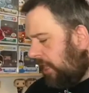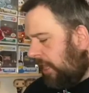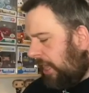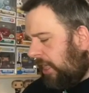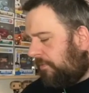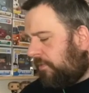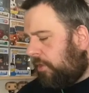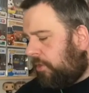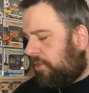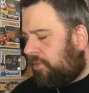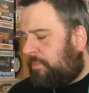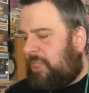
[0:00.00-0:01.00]
And of
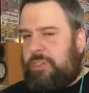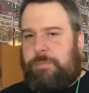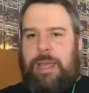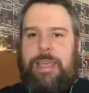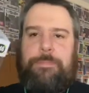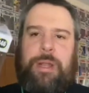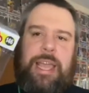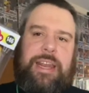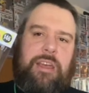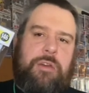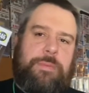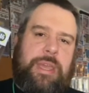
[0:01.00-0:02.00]
course, display
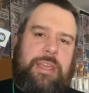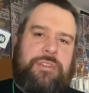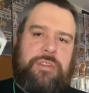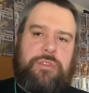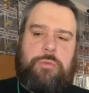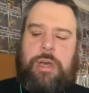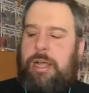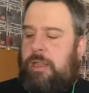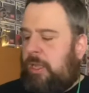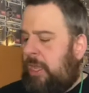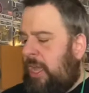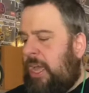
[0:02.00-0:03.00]
Play-Doh Pete as
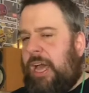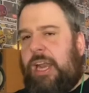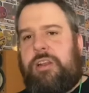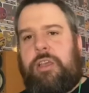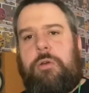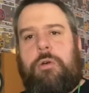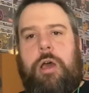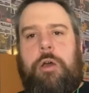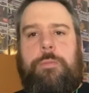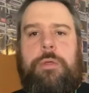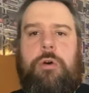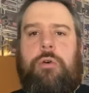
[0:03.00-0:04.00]
well. And I do
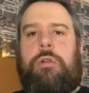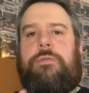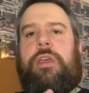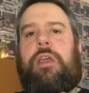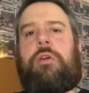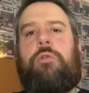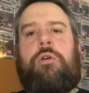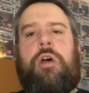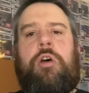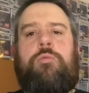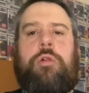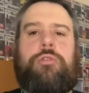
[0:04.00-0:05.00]
hope that all of you
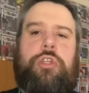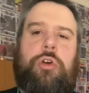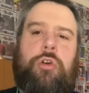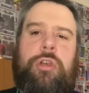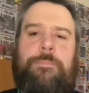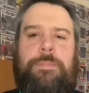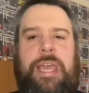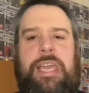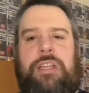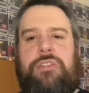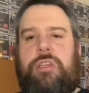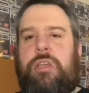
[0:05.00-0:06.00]
will join
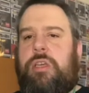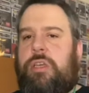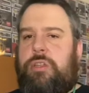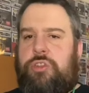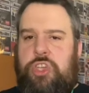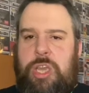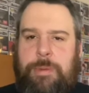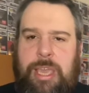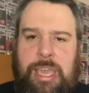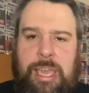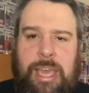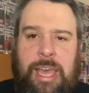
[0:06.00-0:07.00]
Pete,
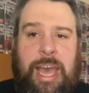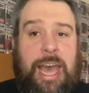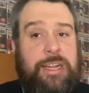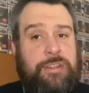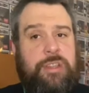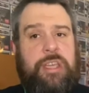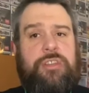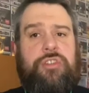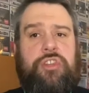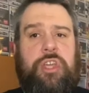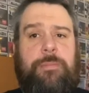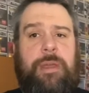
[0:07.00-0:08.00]
Jimmy, and this
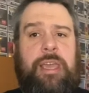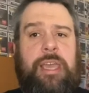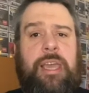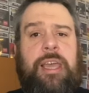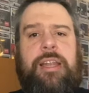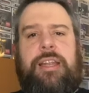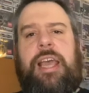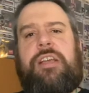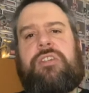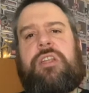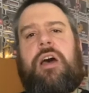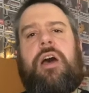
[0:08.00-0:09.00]
Jimmy
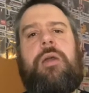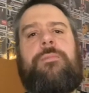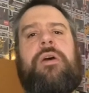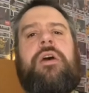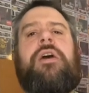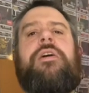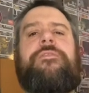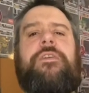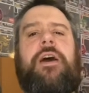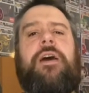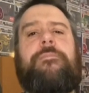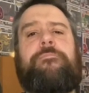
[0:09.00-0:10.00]
next time
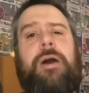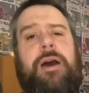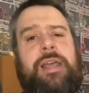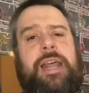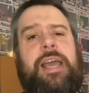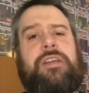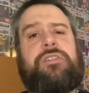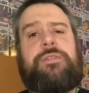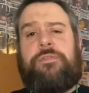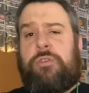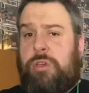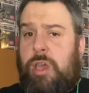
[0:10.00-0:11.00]
for my next
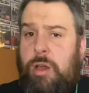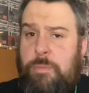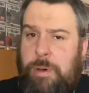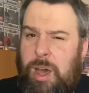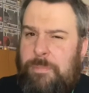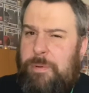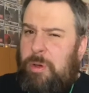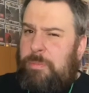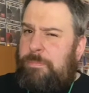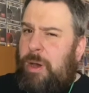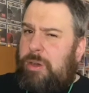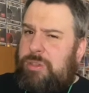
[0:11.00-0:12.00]
Funko Pop
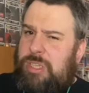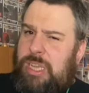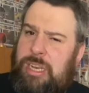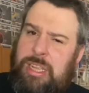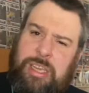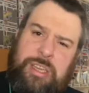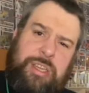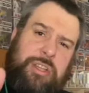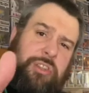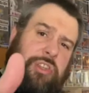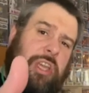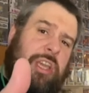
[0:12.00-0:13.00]
unboxing.
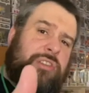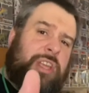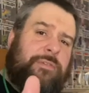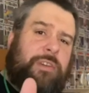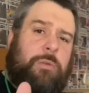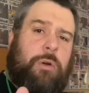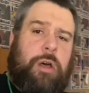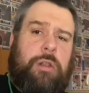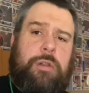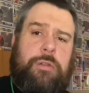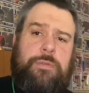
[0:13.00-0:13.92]
Cheers, everyone.